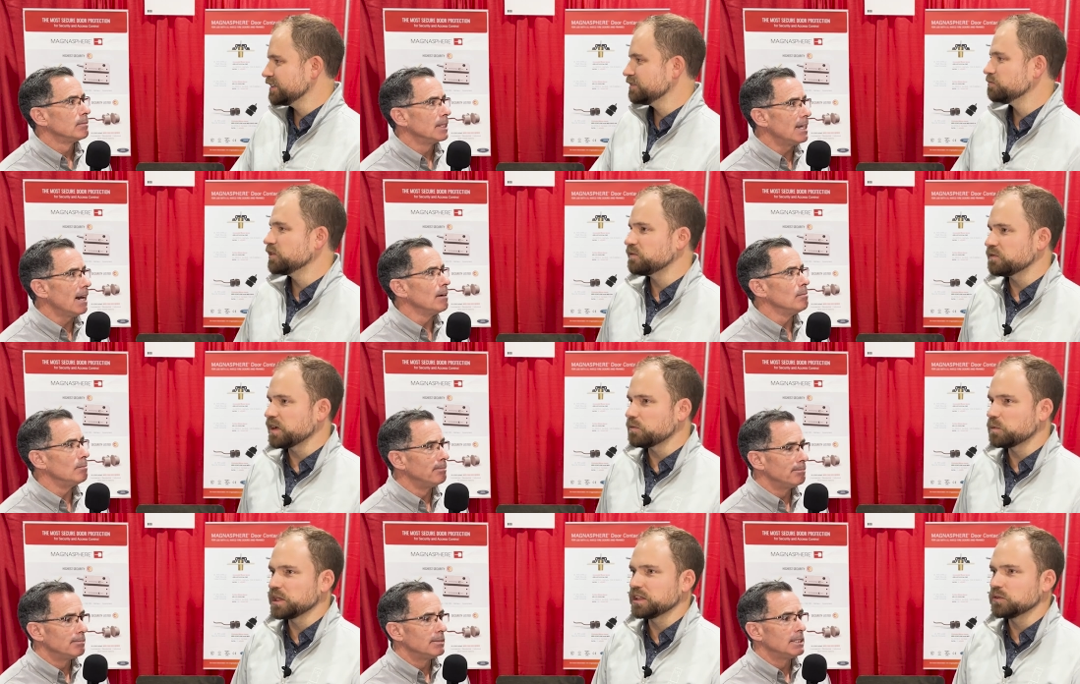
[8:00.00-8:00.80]
Speaker 1: yeah.
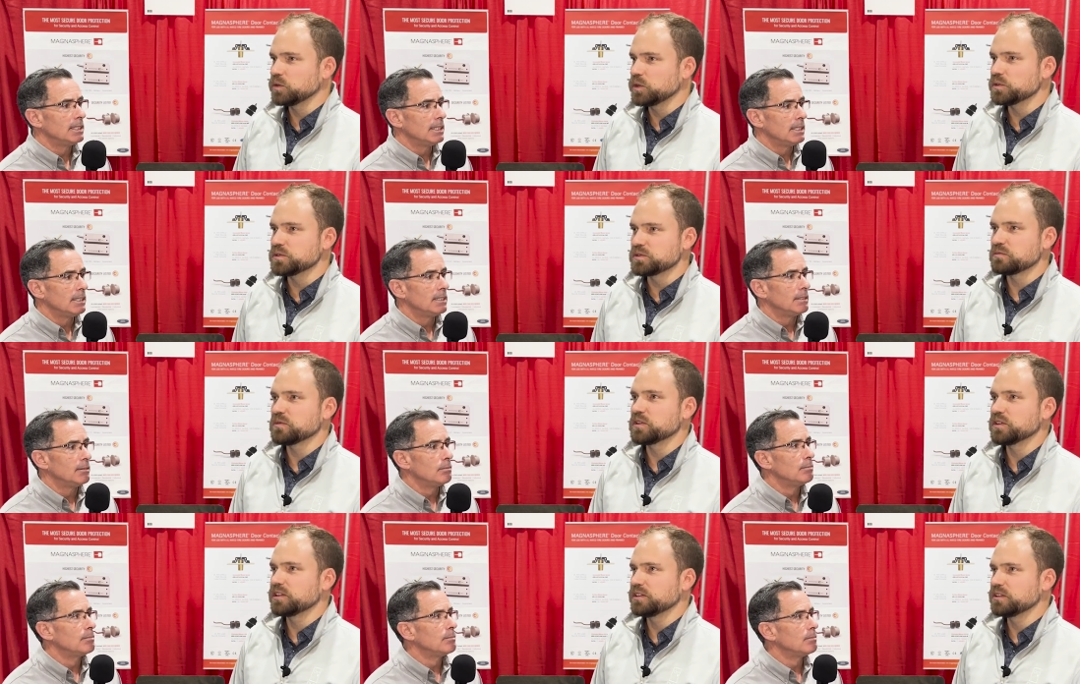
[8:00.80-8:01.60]
We lose,
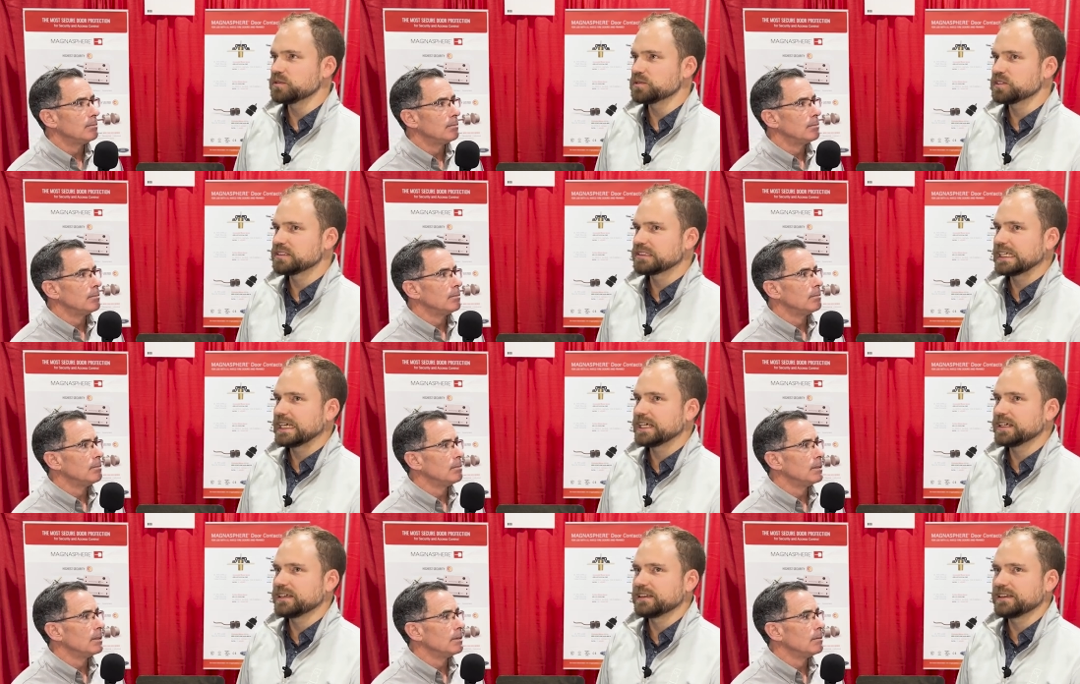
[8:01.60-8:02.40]
lose
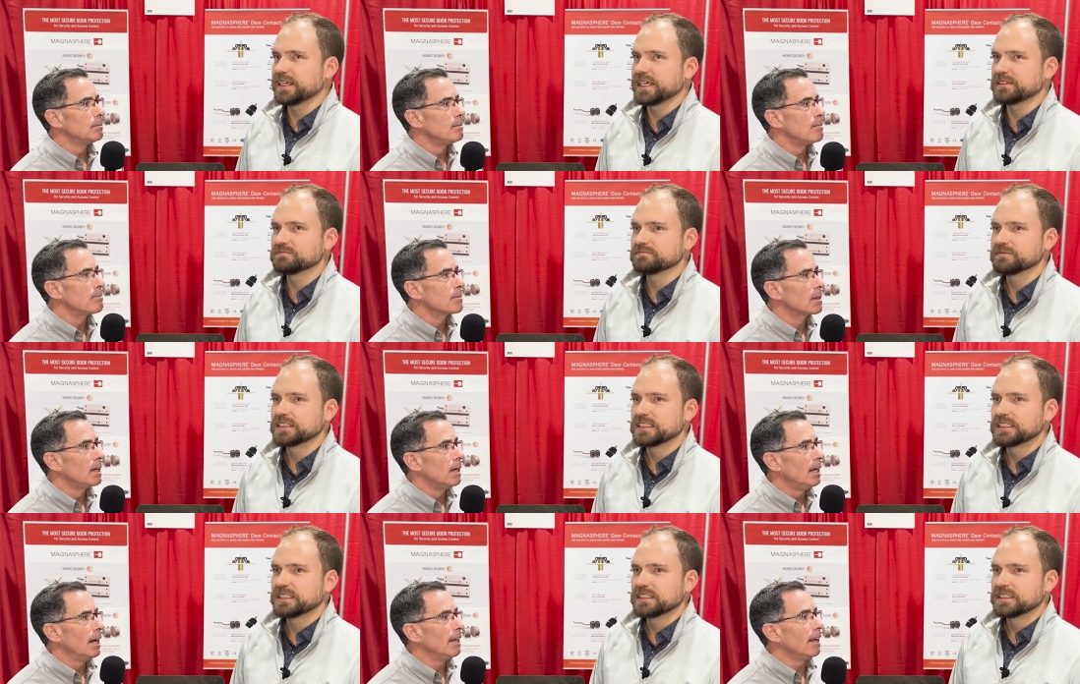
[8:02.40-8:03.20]
uh, that
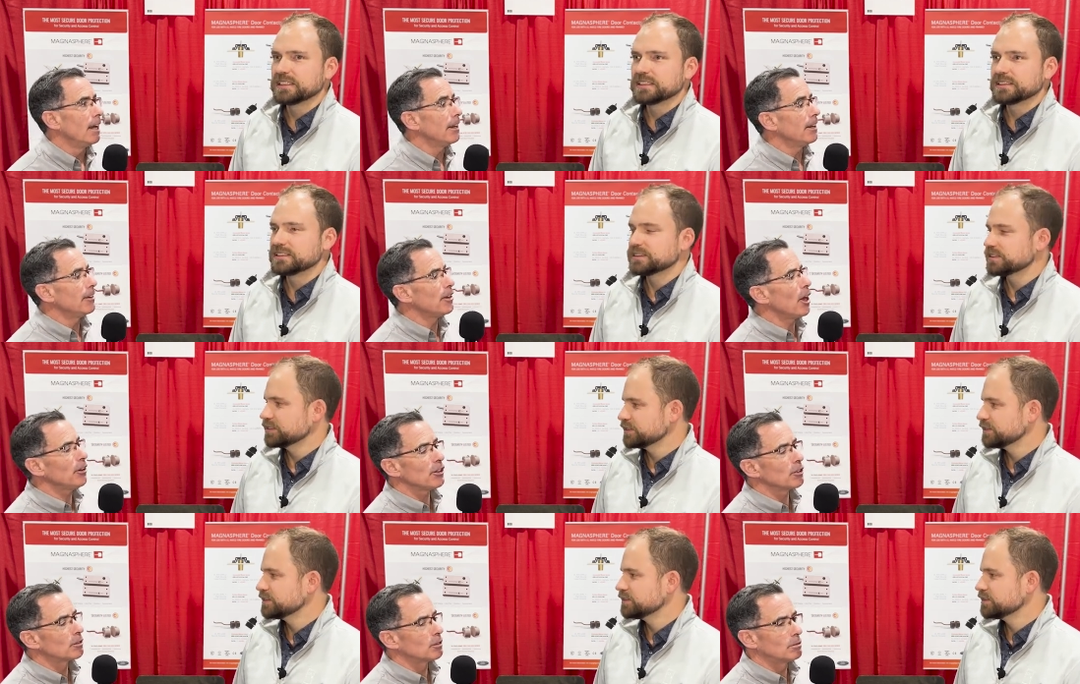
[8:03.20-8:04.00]
Speaker 2: and, and
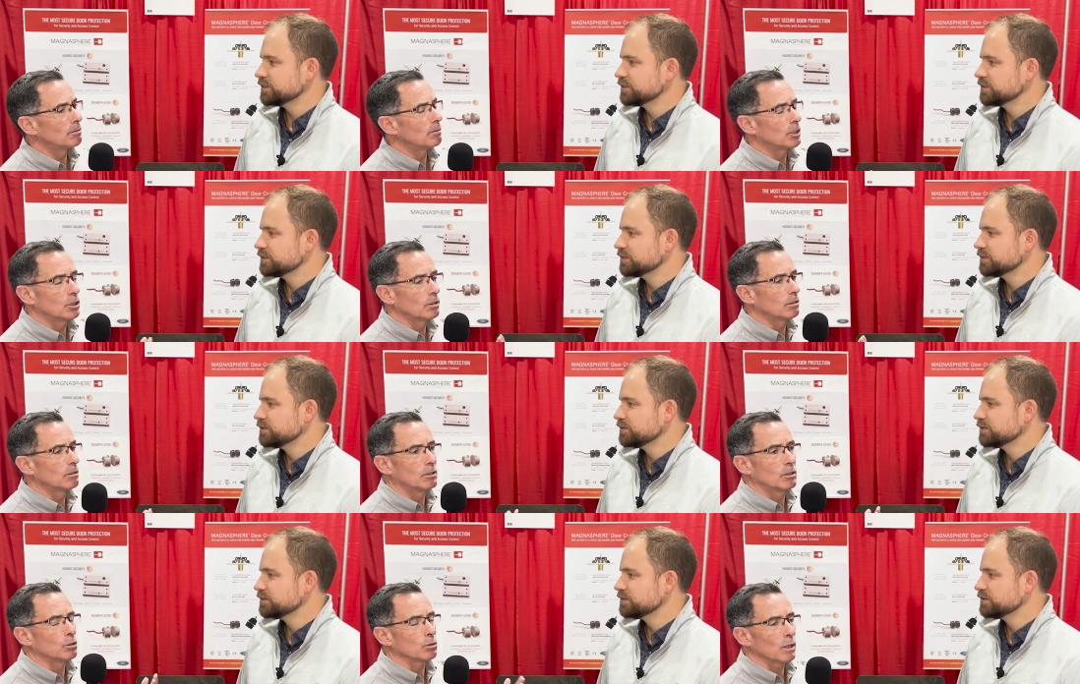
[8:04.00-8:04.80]
another
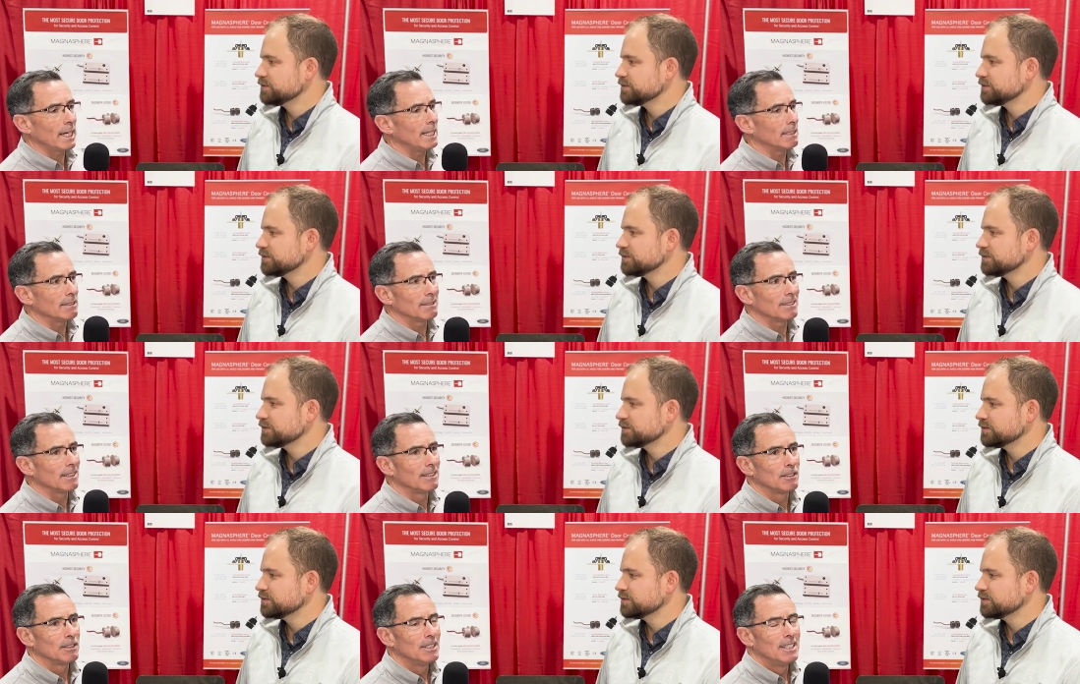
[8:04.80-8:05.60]
great,
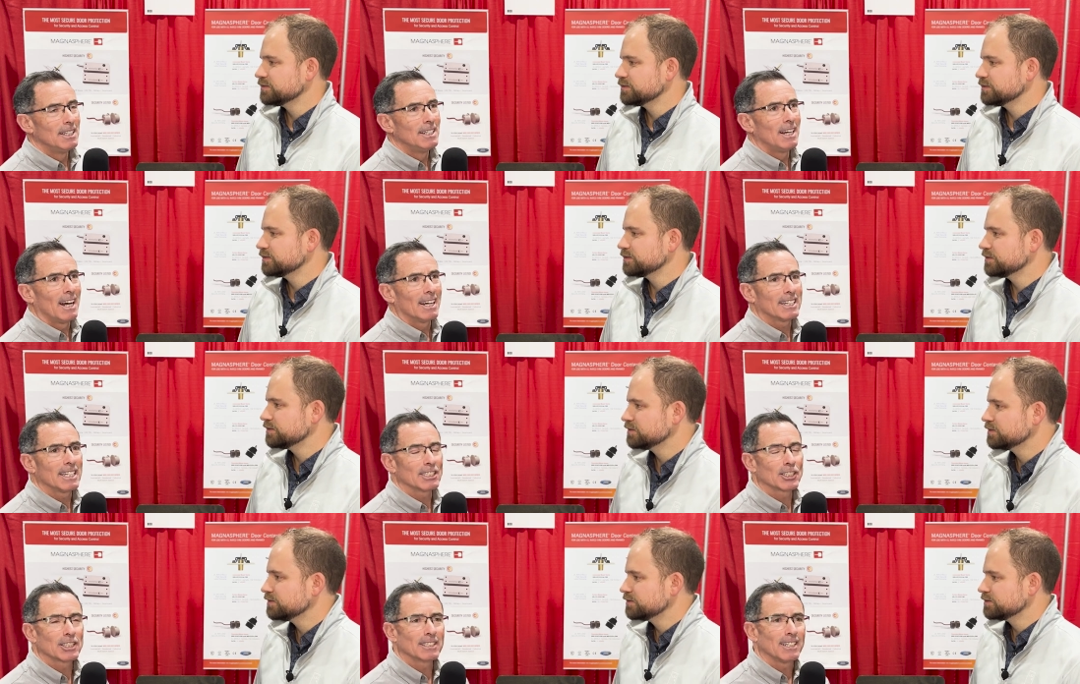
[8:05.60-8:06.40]
I
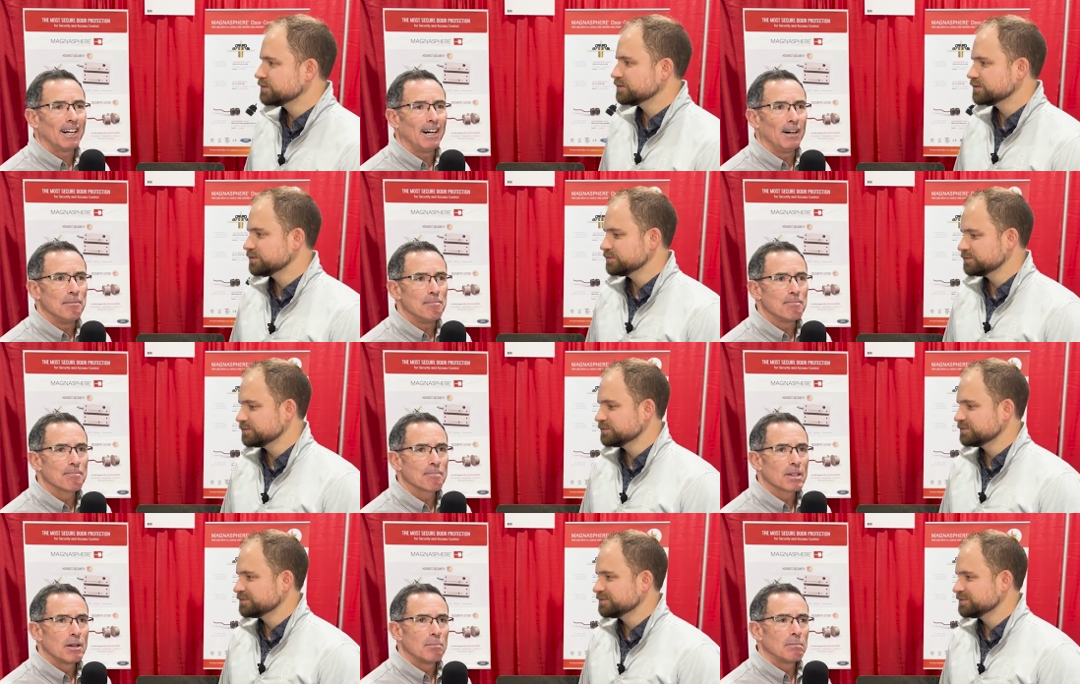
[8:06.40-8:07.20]
guess, um,
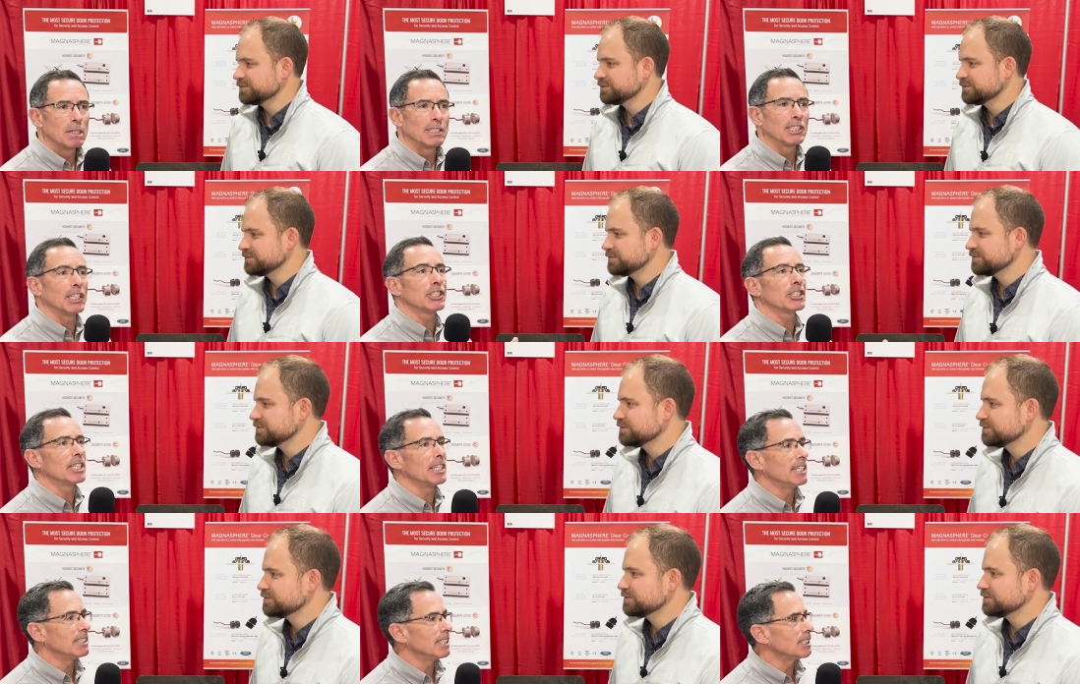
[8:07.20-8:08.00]
position
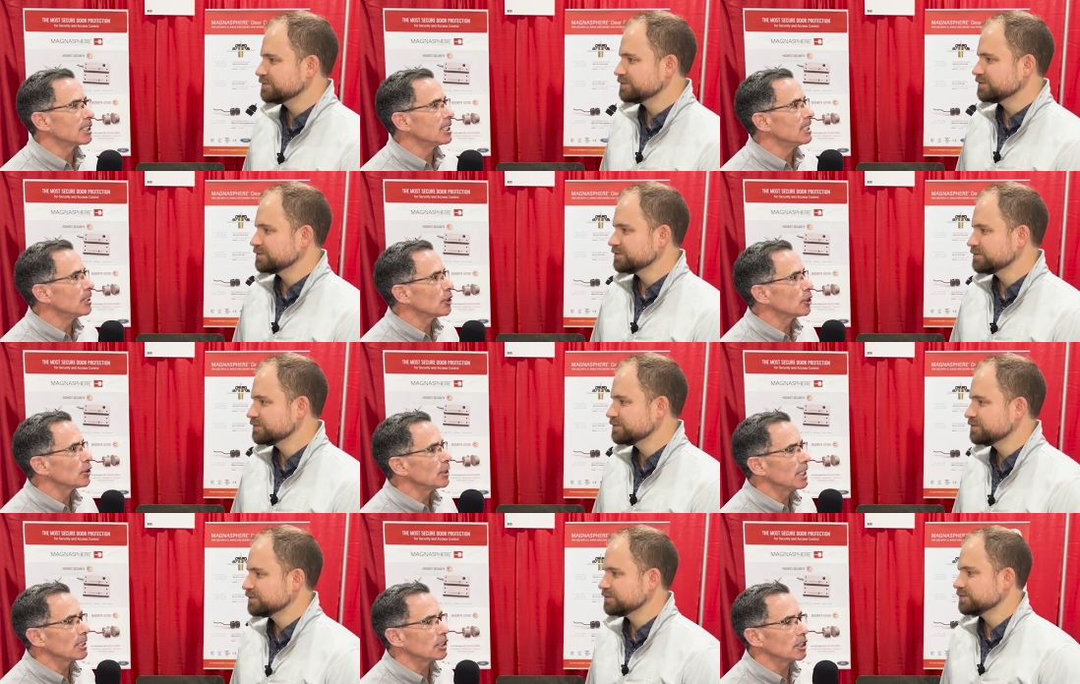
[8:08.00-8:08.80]
in this
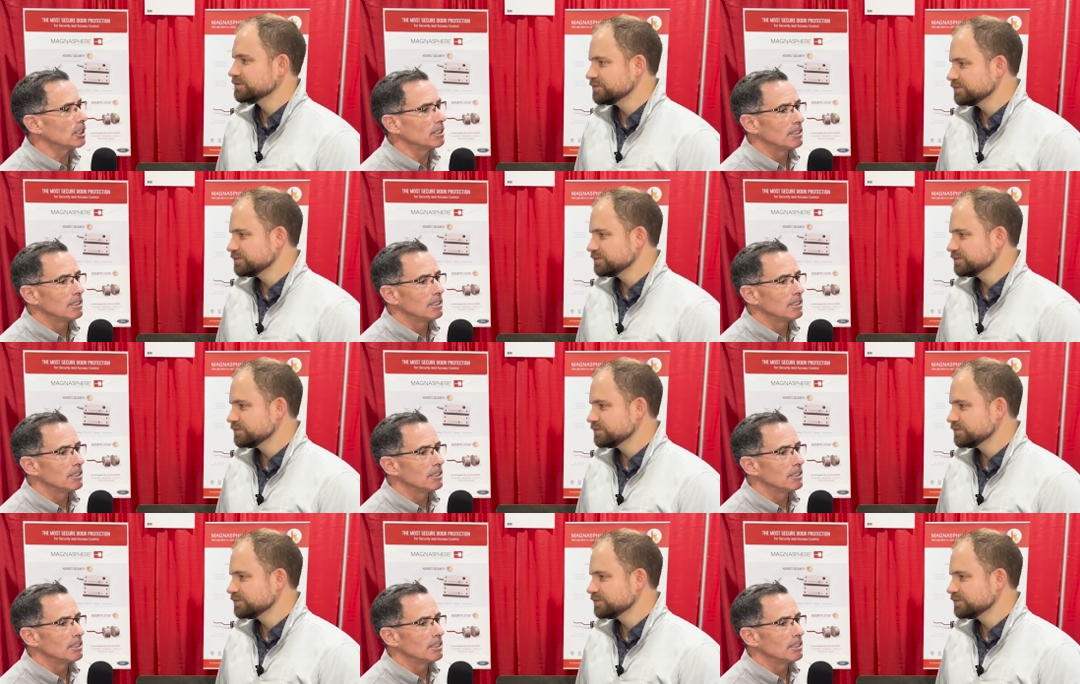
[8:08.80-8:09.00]
industry is to